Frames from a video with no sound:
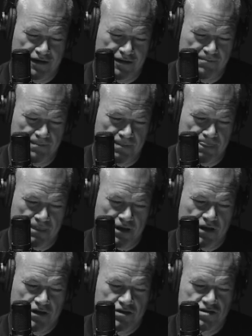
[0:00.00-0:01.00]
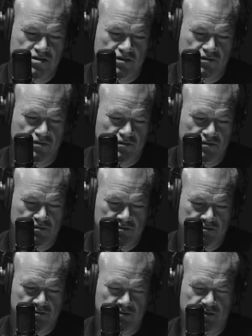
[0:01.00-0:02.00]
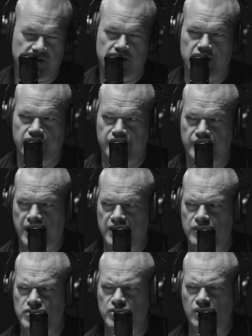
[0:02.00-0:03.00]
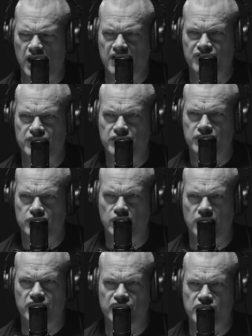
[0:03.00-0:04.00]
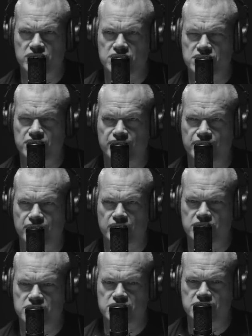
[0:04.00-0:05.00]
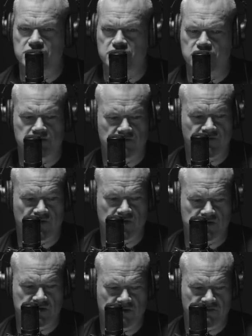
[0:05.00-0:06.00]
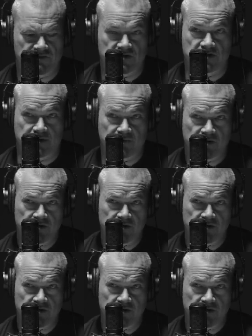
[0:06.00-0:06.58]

um, so I know you left, what, the first, first, yes. first of December?